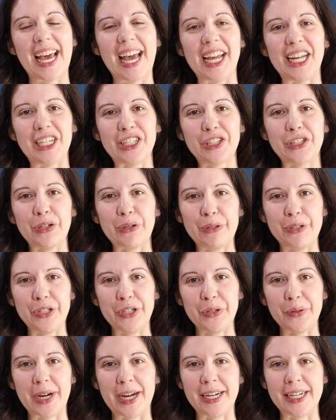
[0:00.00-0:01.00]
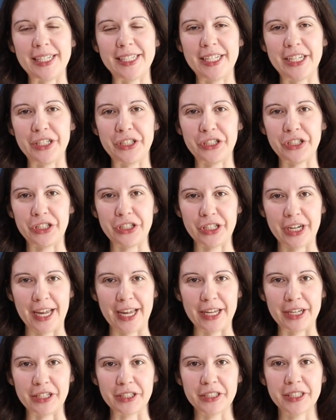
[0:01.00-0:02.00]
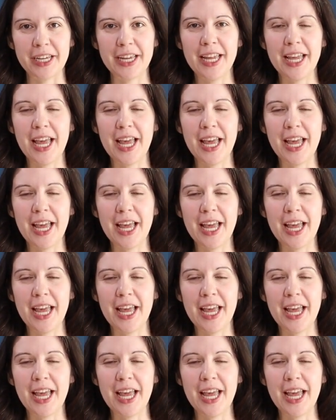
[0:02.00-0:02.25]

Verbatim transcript: I showed you how to teach your child